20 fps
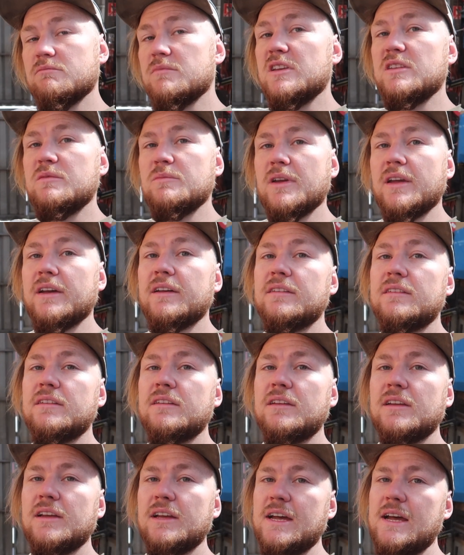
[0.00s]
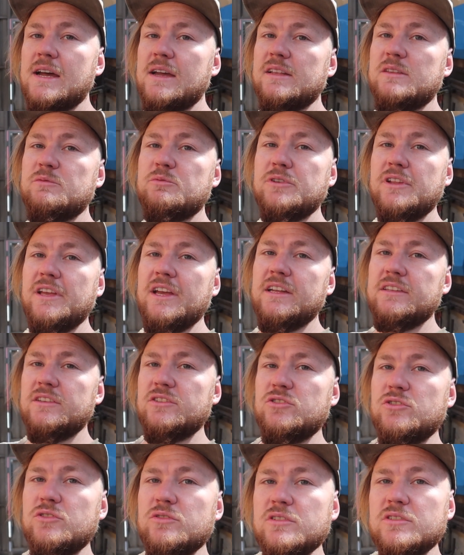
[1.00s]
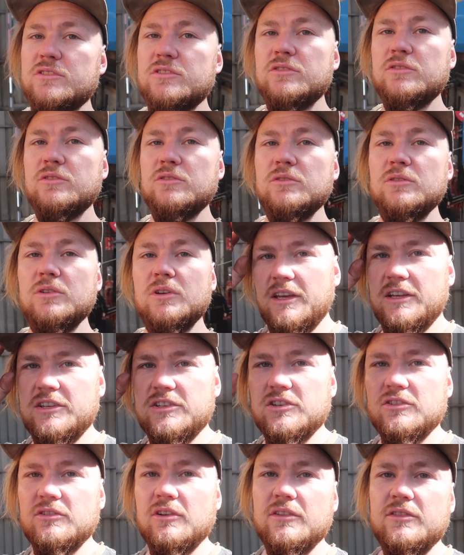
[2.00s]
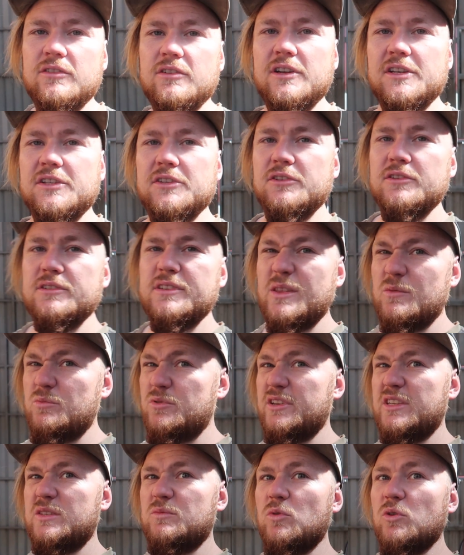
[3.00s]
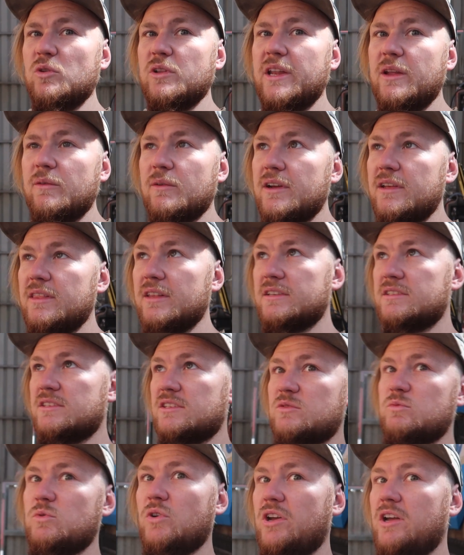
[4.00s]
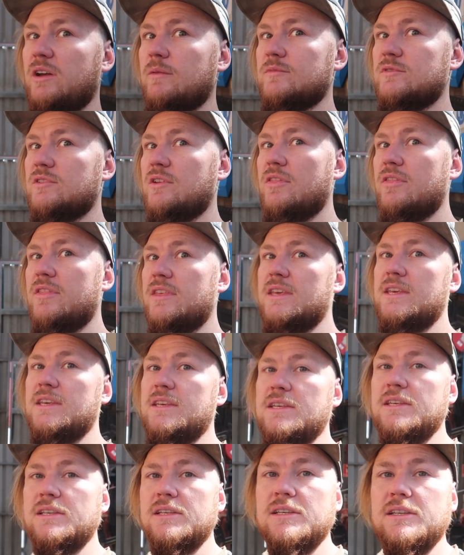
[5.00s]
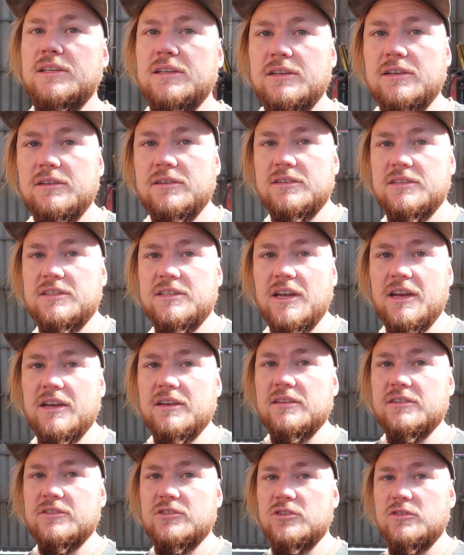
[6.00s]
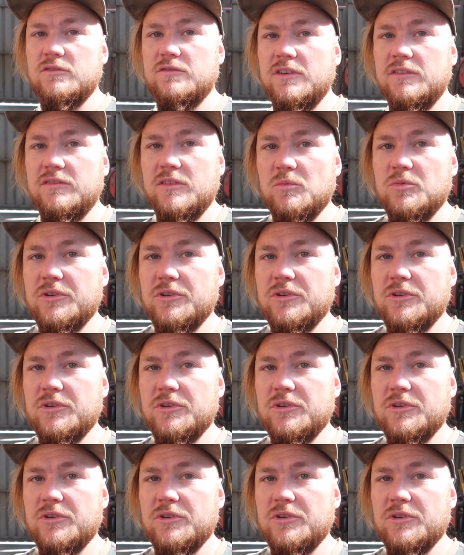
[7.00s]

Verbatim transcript: mid-mount, uh, it's pretty hard to tune the two inch and 932s and they're pretty small anyway. That's just what comes on the standard 250